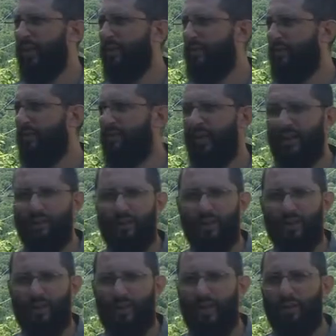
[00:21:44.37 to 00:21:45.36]
man,
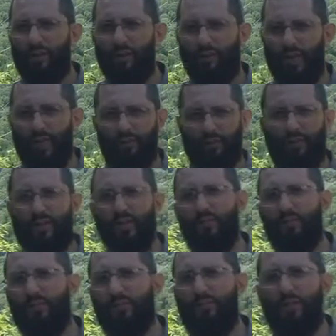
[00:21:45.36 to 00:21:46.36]
television, I won't have a
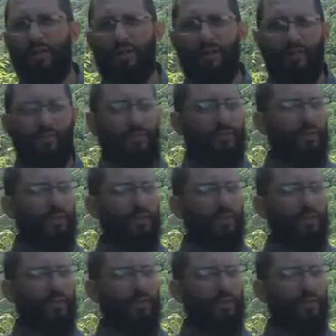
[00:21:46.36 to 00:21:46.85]
television in my home.